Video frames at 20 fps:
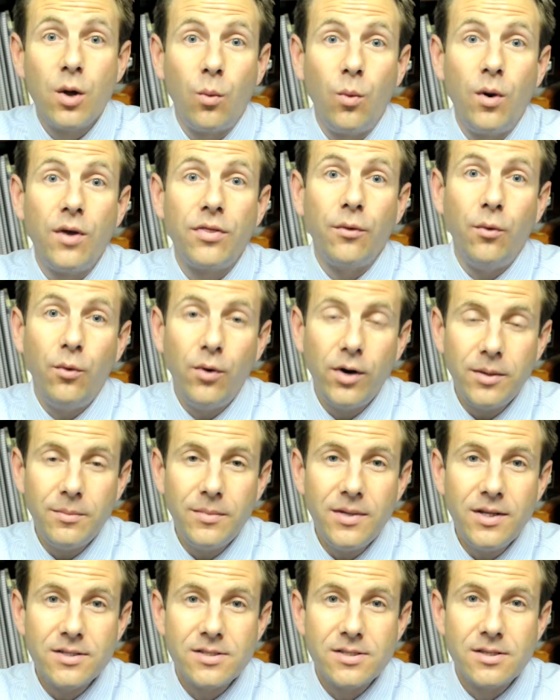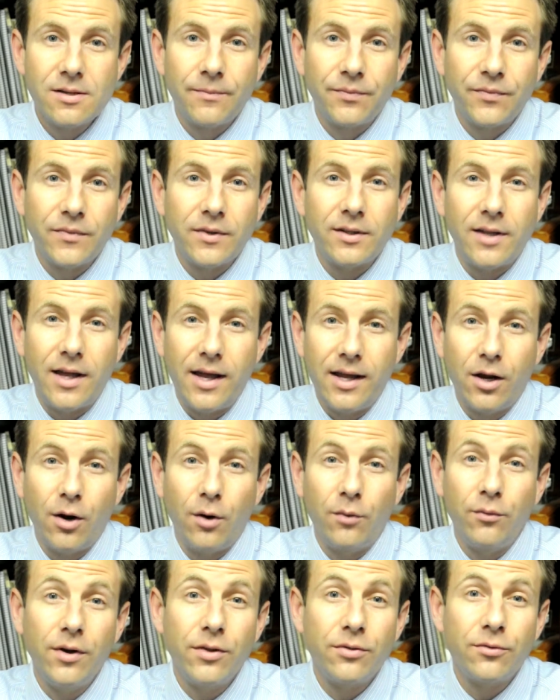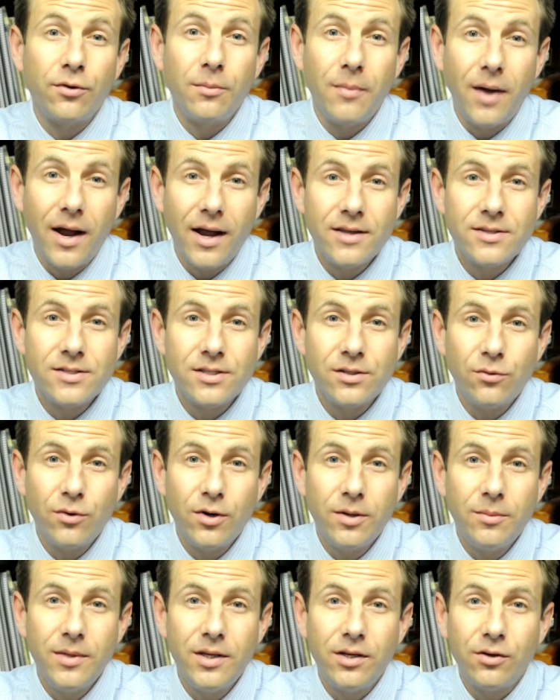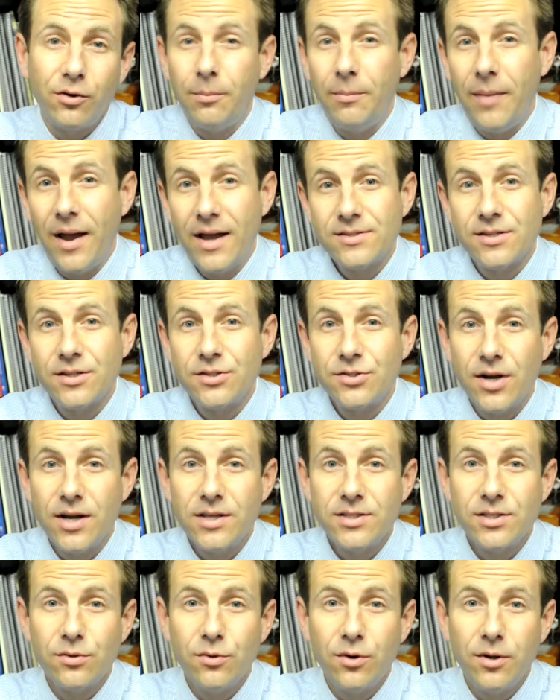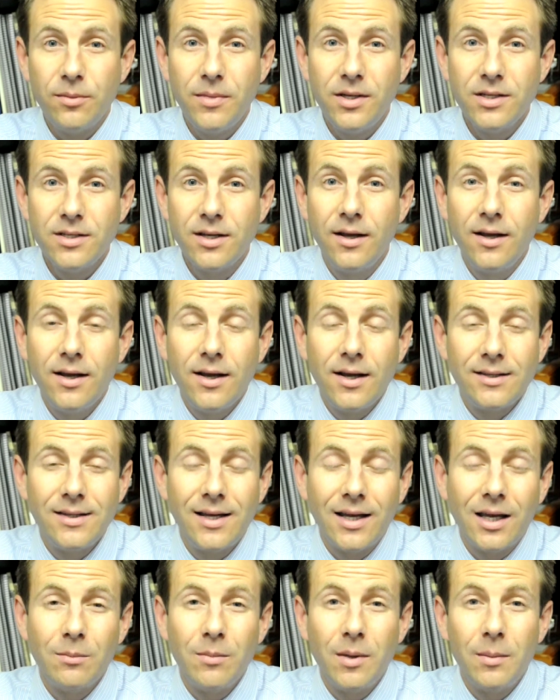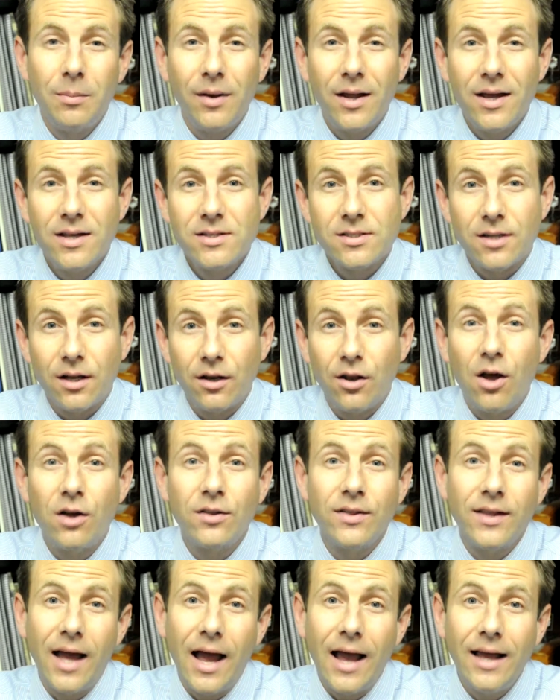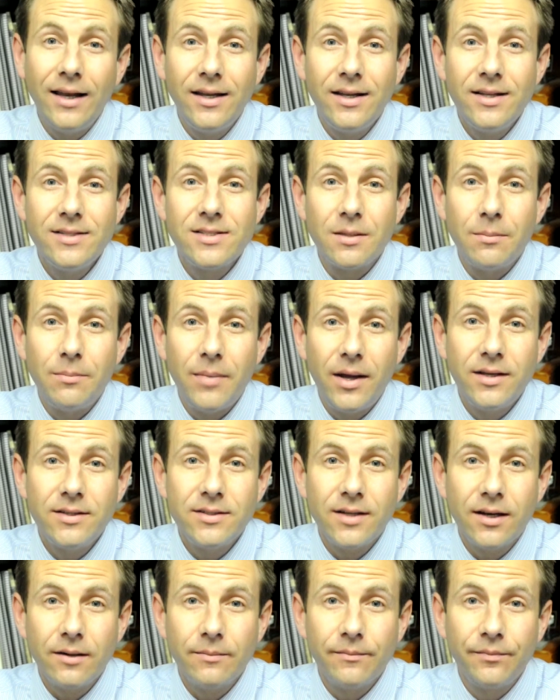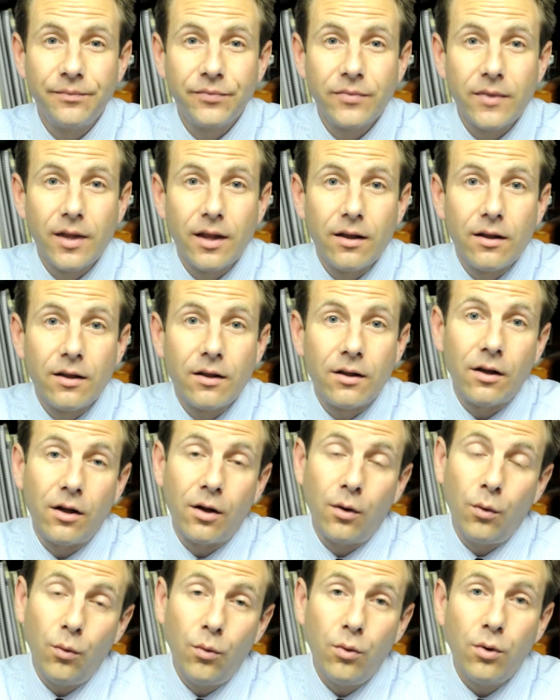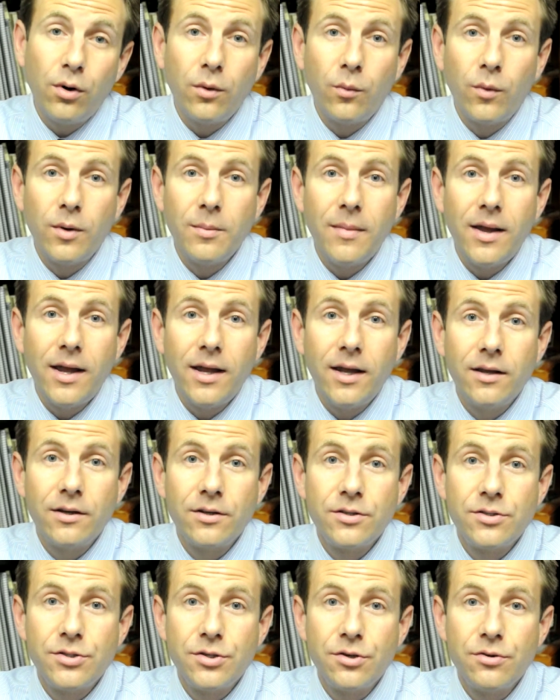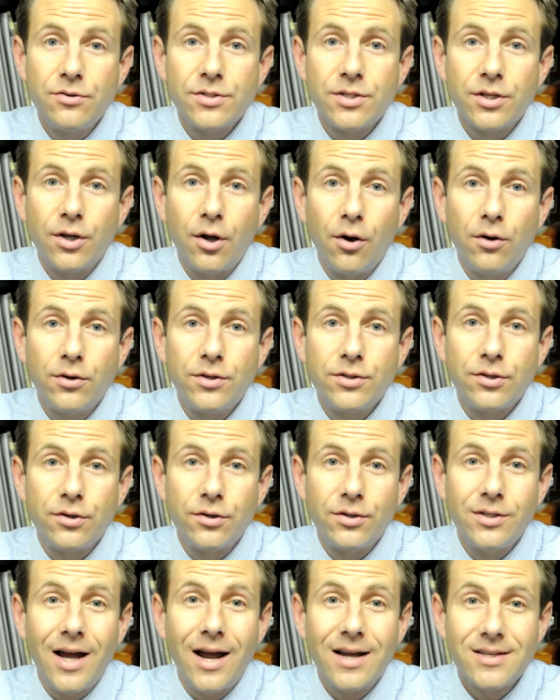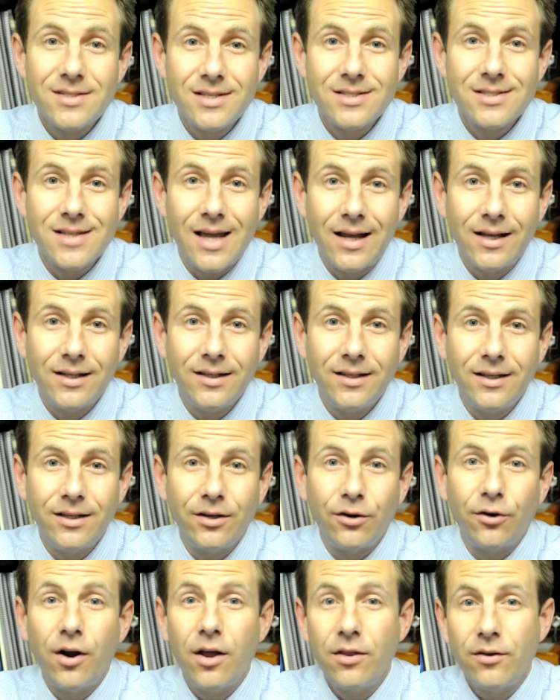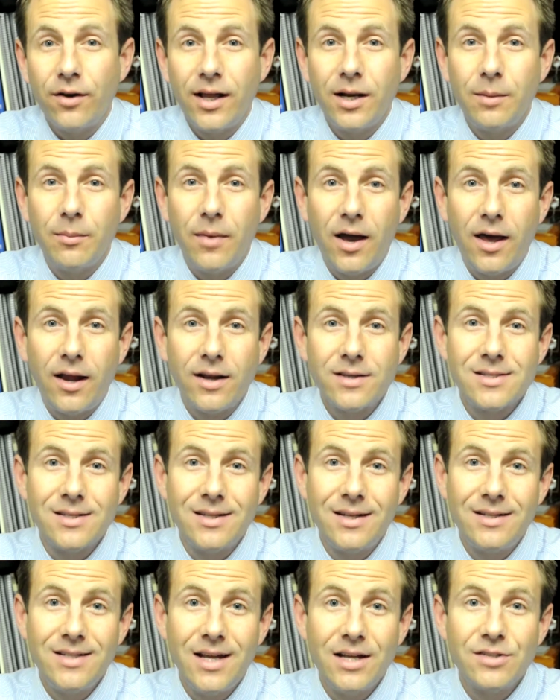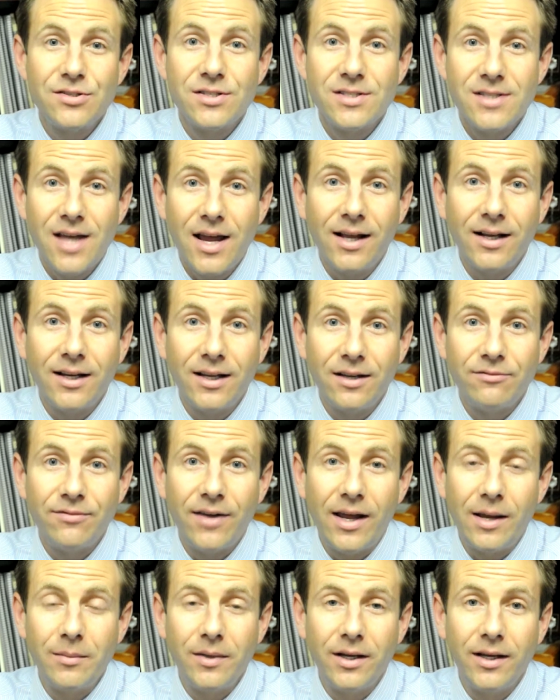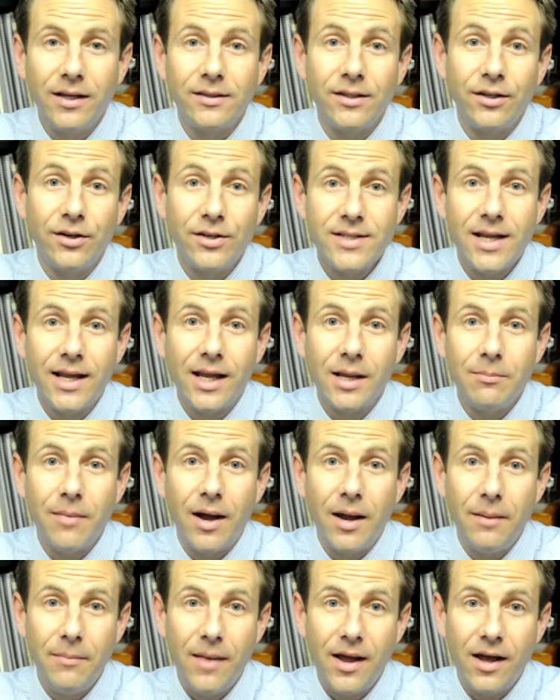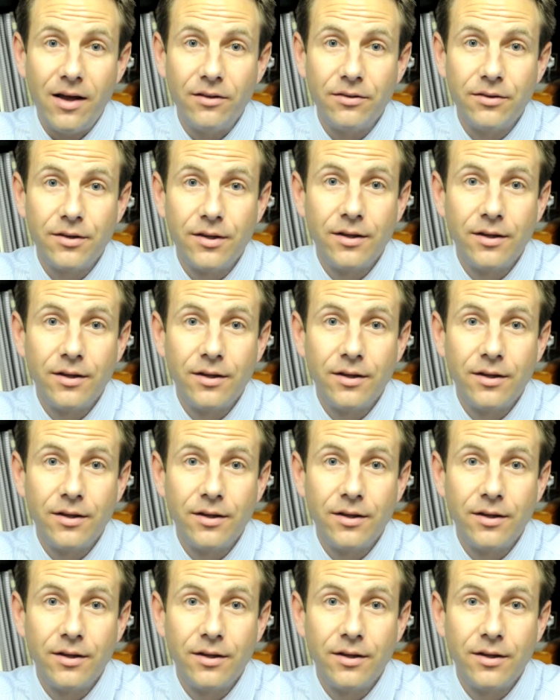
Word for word: with ointments like erythromycin ointment or bacitracin ointment that can be placed along the eyelids at bedtime, or we may choose to go to doxycycline or other antibiotics in the tetracycline family that are taken by mouth.